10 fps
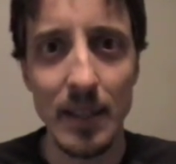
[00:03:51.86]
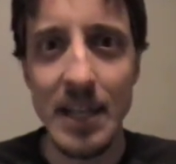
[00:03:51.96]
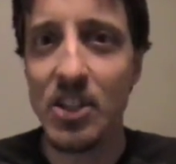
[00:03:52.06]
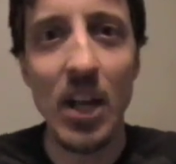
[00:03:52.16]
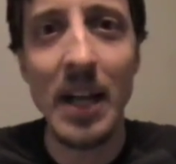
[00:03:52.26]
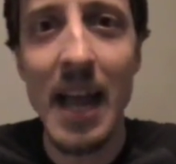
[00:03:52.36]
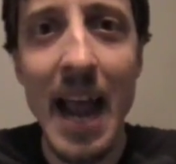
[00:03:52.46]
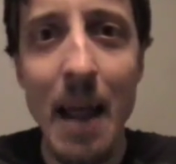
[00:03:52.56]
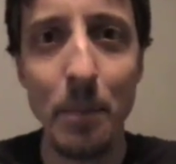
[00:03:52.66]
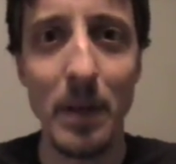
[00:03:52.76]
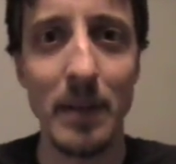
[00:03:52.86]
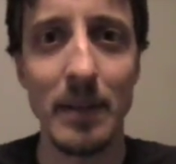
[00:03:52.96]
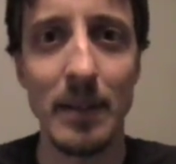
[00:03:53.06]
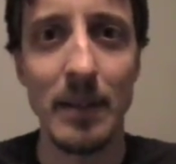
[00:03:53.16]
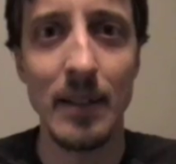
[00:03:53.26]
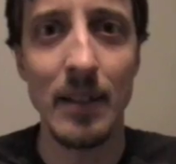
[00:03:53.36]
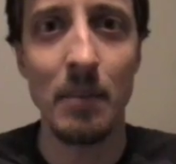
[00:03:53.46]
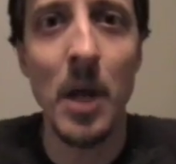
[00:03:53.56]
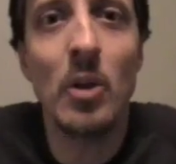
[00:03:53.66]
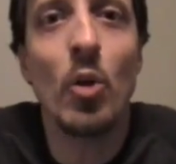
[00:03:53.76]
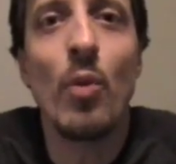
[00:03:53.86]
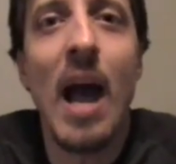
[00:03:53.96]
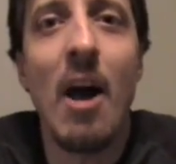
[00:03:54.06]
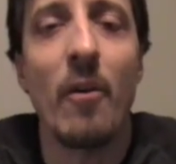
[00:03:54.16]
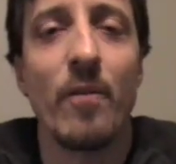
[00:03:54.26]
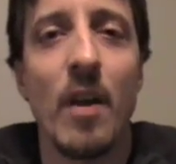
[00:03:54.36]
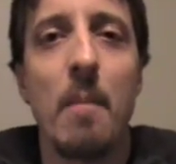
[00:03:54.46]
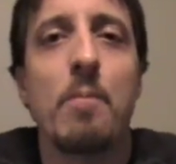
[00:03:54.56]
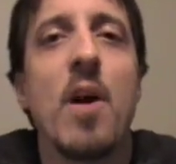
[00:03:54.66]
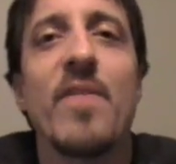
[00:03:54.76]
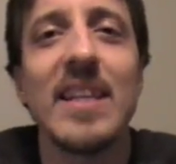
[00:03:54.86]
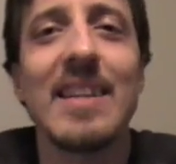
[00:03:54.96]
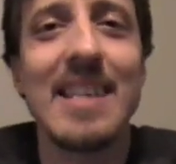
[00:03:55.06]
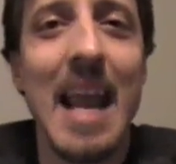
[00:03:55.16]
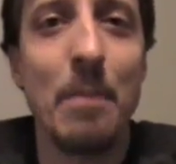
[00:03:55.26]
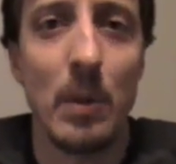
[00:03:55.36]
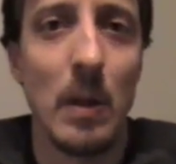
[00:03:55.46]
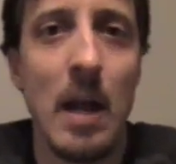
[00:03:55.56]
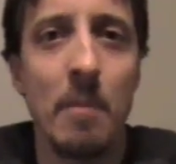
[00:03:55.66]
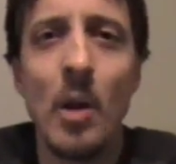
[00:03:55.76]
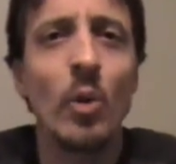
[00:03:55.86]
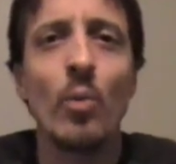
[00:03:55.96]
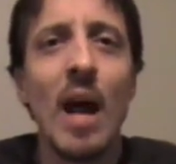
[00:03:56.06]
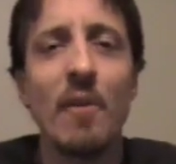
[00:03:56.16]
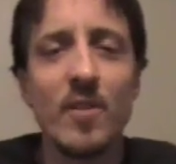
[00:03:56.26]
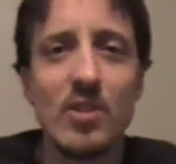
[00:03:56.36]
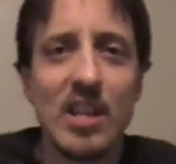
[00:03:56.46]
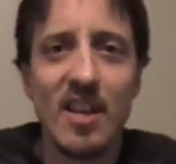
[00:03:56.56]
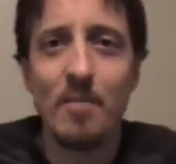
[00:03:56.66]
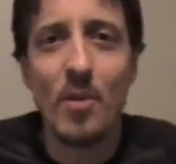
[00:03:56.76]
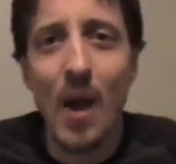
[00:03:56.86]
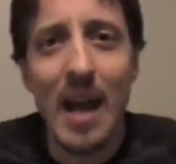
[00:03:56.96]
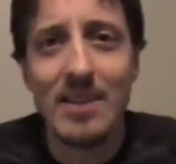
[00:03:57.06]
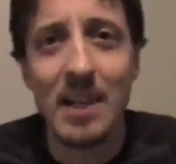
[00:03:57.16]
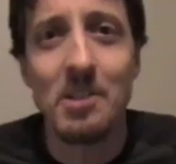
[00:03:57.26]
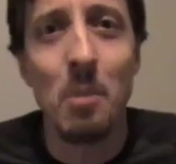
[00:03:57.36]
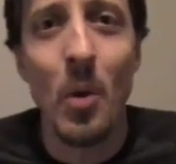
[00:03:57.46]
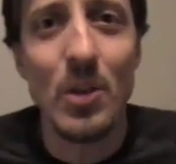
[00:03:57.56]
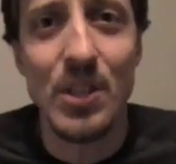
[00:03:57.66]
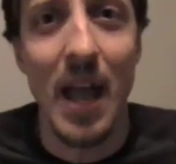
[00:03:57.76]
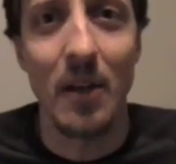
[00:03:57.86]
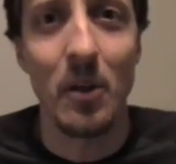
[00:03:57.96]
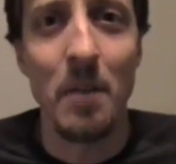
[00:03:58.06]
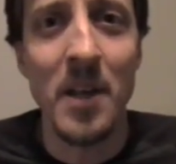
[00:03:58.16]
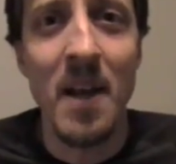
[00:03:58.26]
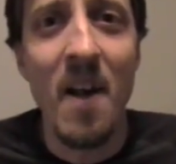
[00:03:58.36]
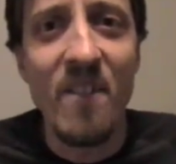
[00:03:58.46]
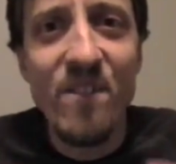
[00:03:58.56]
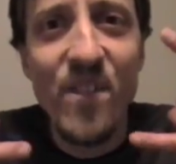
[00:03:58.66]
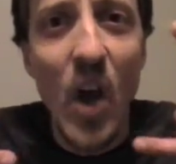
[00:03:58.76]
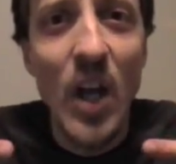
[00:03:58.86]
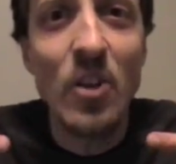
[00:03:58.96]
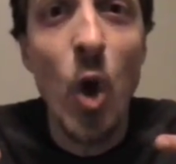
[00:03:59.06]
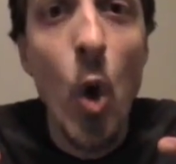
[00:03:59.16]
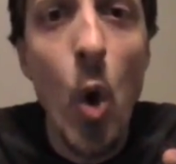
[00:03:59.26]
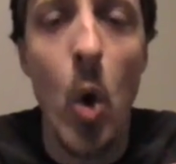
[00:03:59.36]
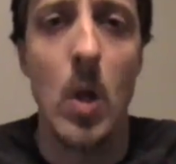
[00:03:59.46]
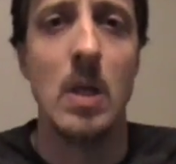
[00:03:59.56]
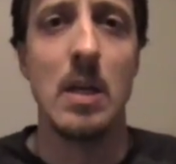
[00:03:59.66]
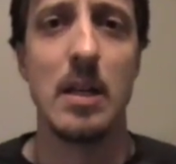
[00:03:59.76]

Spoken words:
It's gonna happen. My Uncle Ralph, perfect example. My Uncle Ralph used to give me rides on his motorcycle. I mean, fucking cool.